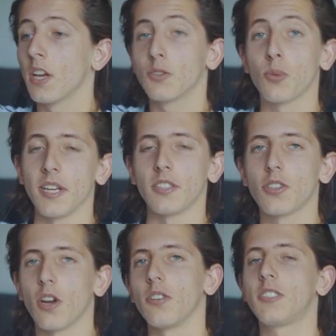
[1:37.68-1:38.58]
Sweet,
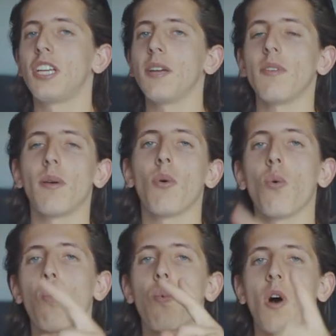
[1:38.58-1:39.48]
so tip number
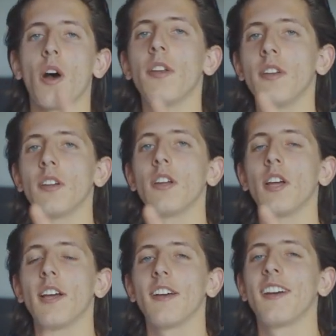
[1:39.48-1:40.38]
one,
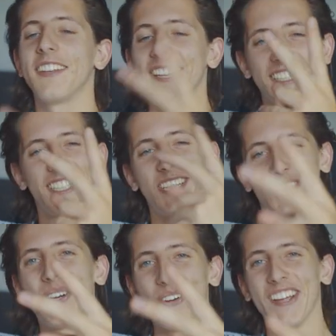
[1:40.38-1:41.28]
nearly did
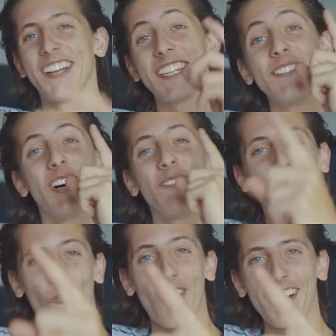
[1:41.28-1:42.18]
it two there. Tip
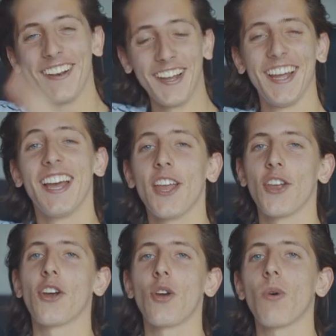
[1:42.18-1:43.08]
number one,
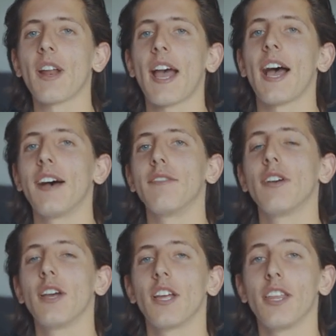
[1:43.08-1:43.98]
you're going to want to
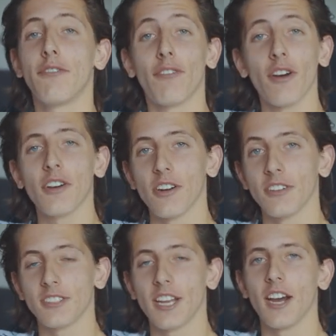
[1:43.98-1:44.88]
have your
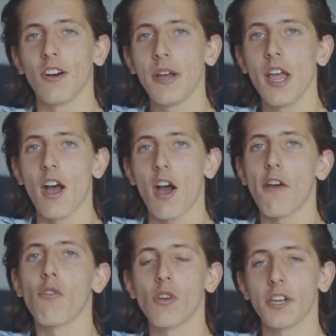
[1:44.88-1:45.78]
photos. Now,
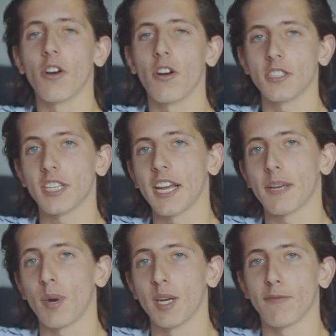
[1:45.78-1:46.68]
I've already gone and
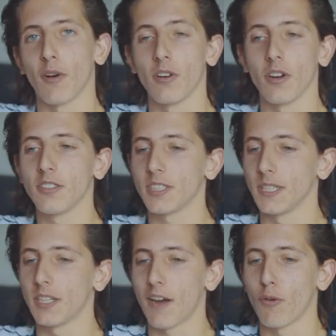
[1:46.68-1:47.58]
taken my photos
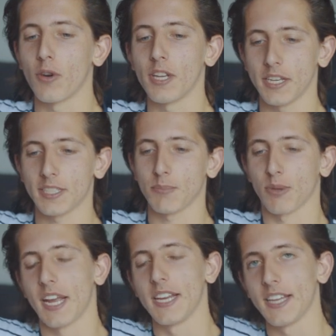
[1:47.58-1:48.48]
and I've already
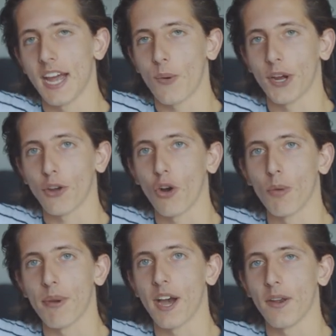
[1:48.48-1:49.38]
explained how I
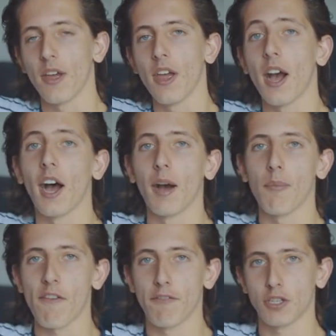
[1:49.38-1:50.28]
go about
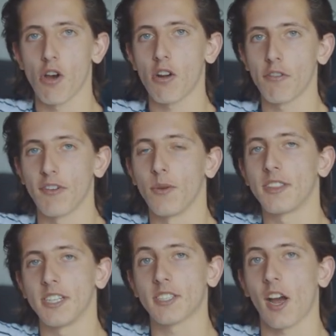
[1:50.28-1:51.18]
my photography
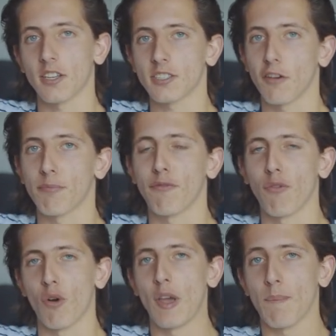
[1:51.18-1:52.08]
with this kind of stuff
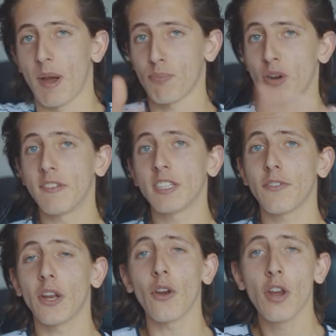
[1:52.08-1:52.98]
before in my previous
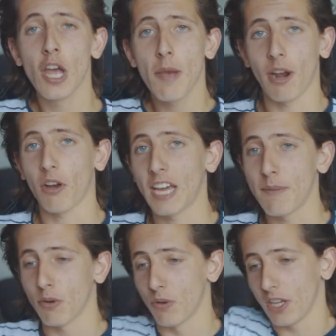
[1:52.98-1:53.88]
video, but I'll
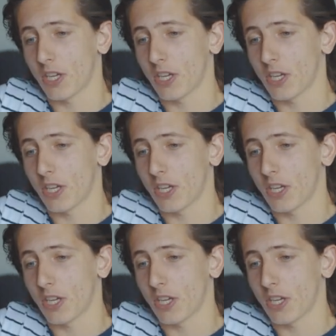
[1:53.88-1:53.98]
keep it really